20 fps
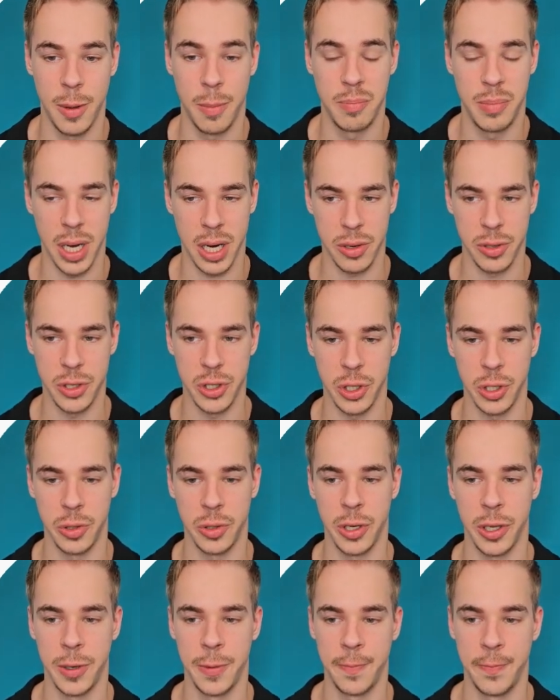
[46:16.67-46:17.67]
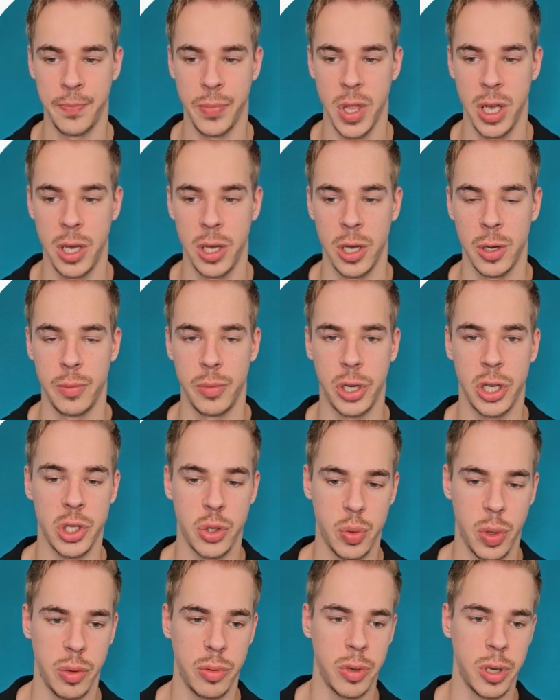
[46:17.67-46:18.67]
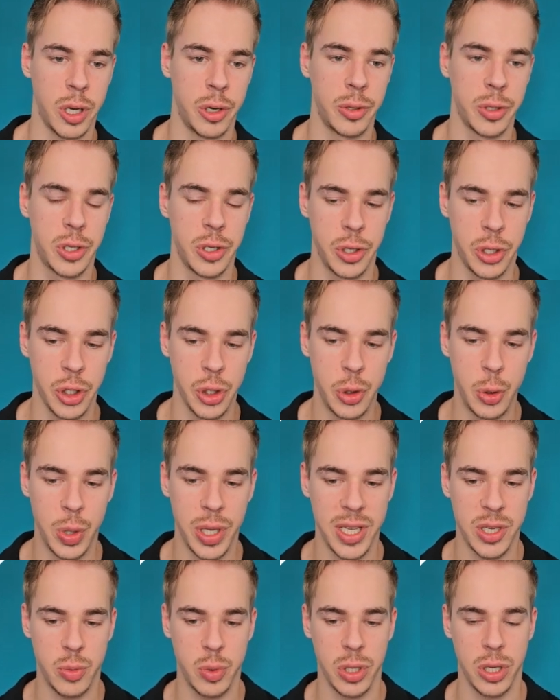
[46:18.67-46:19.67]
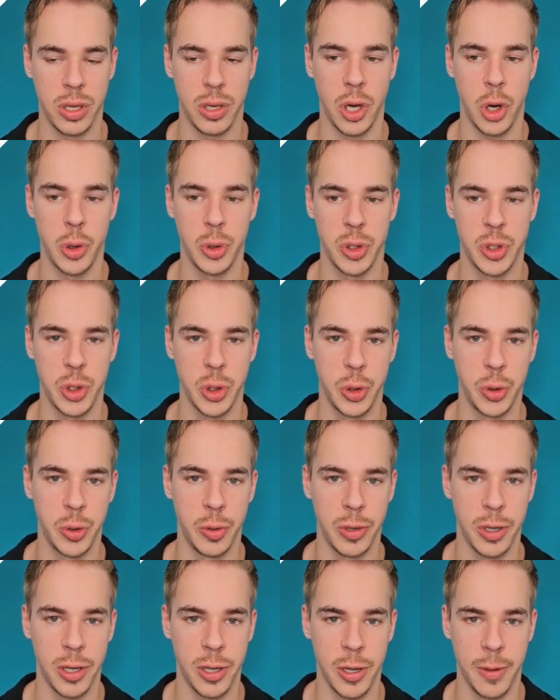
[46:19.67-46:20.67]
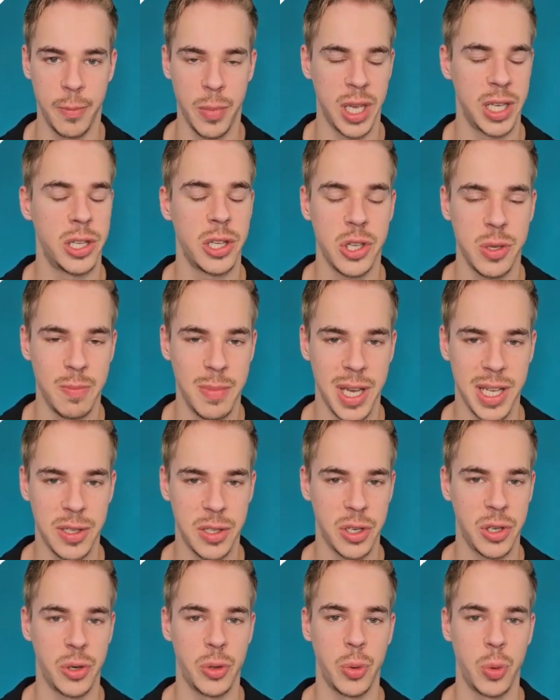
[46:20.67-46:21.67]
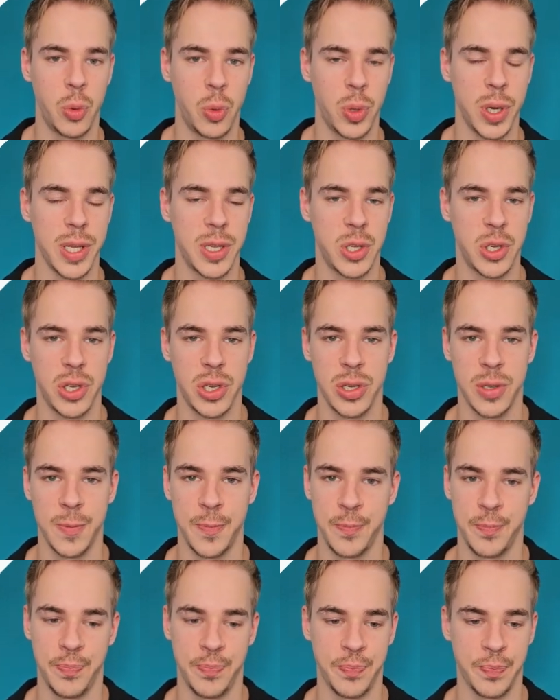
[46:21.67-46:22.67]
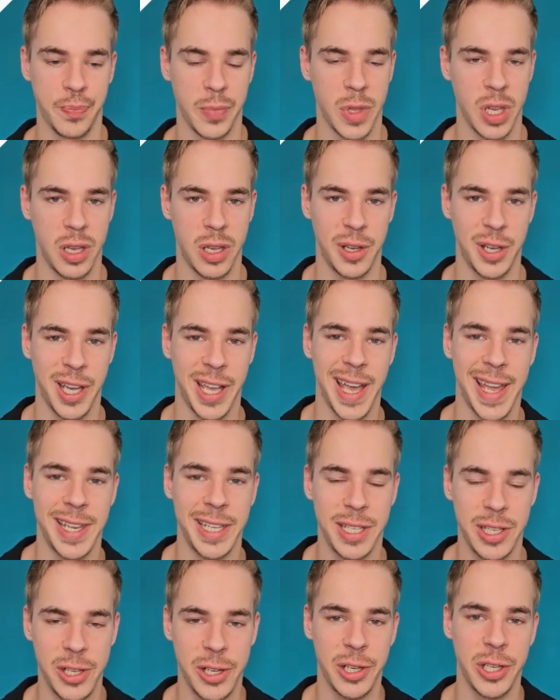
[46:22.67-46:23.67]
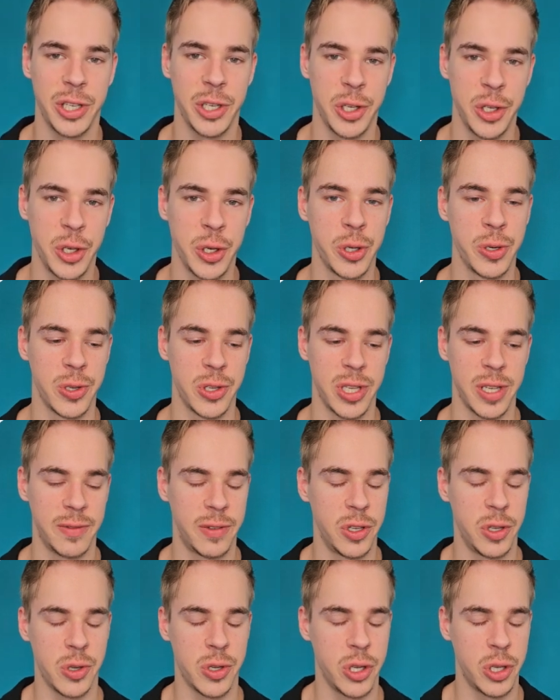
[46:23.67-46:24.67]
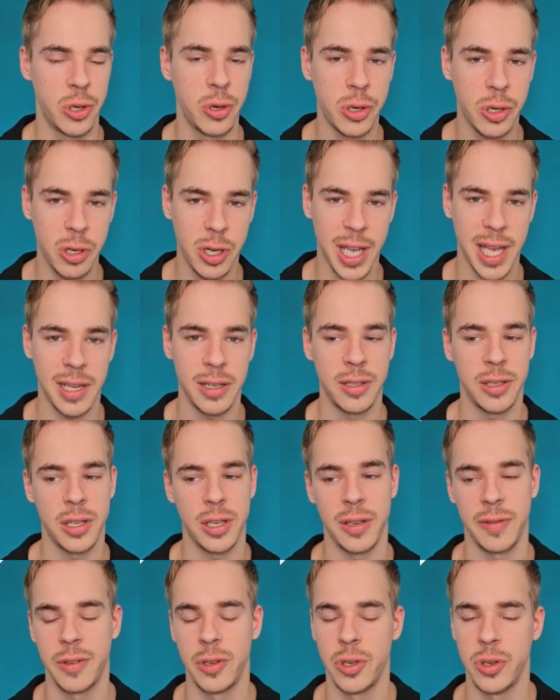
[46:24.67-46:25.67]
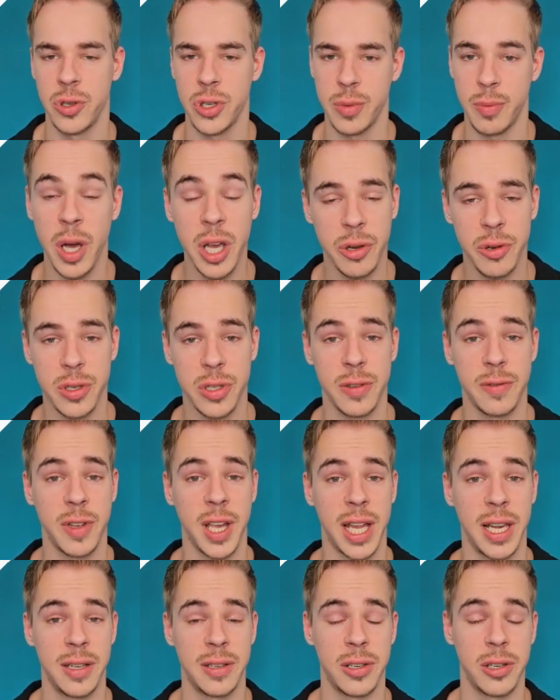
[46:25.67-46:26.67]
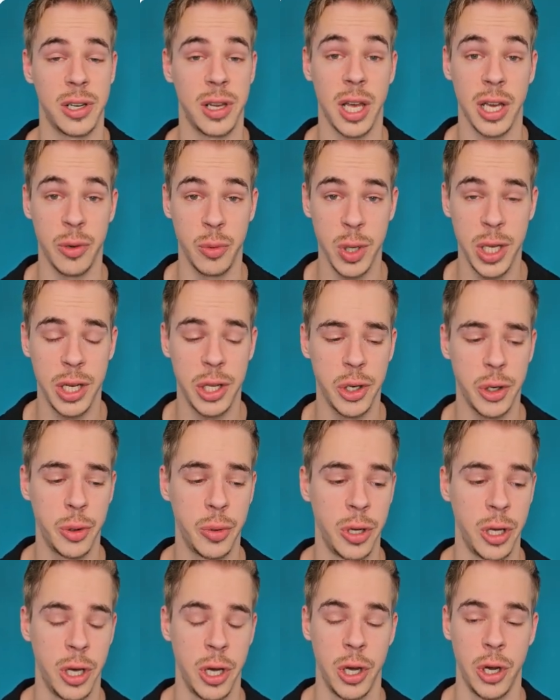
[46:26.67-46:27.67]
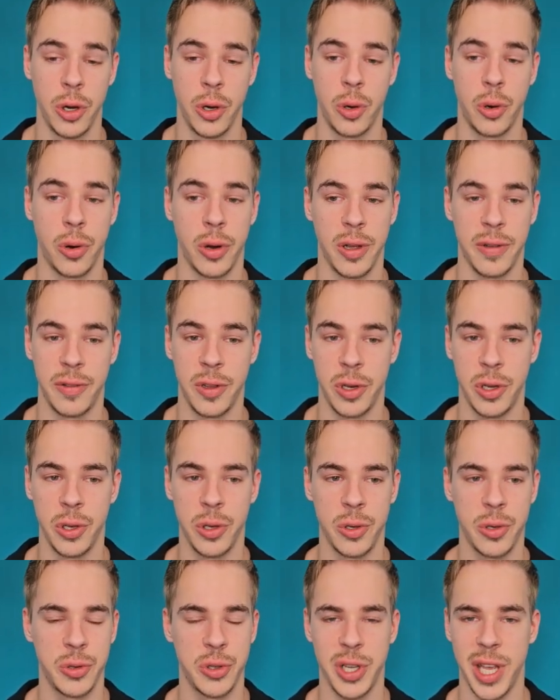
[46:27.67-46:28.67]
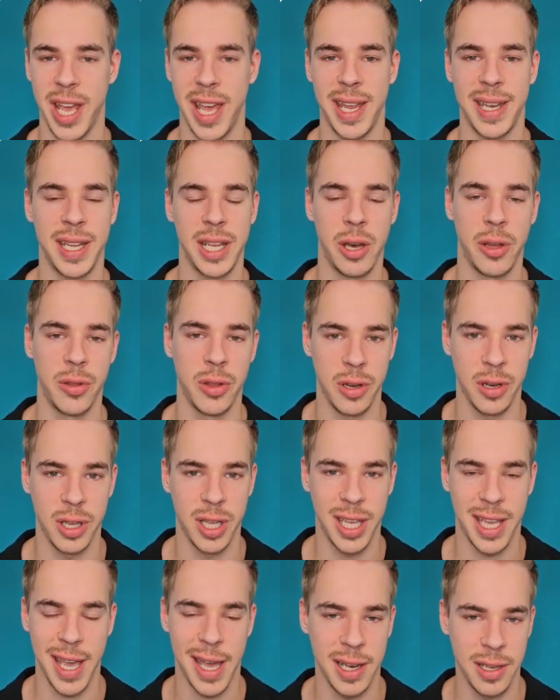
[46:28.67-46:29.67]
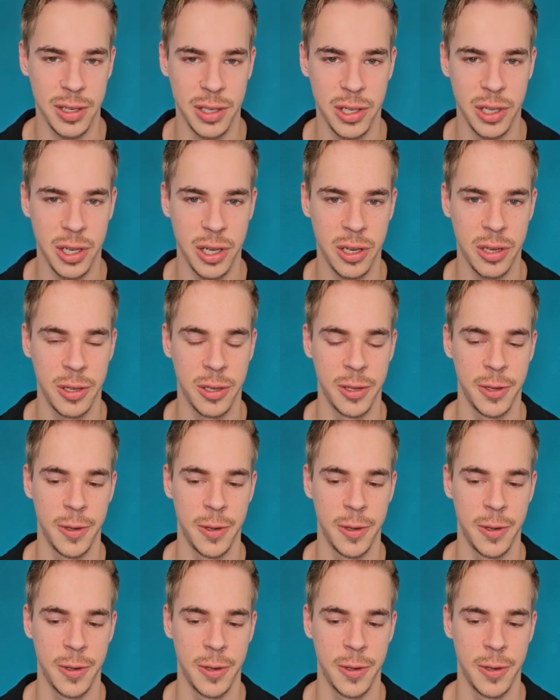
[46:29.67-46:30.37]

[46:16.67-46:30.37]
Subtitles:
bearer token. Because what we're going to do is we're going to, it doesn't matter which calendar you use. If you use a Google Calendar, if you use a Microsoft Calendar like we do, or if you use any other calendar